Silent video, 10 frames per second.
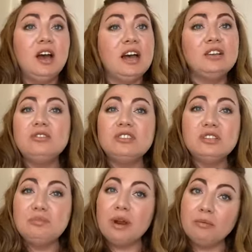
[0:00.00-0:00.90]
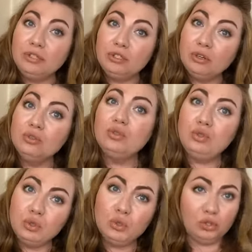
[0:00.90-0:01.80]
I usually probably don't
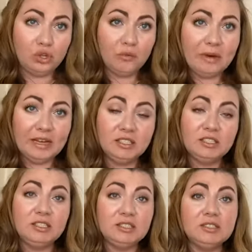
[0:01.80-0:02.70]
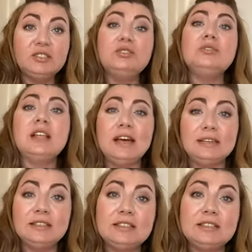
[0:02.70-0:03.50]
do so much. Just do less.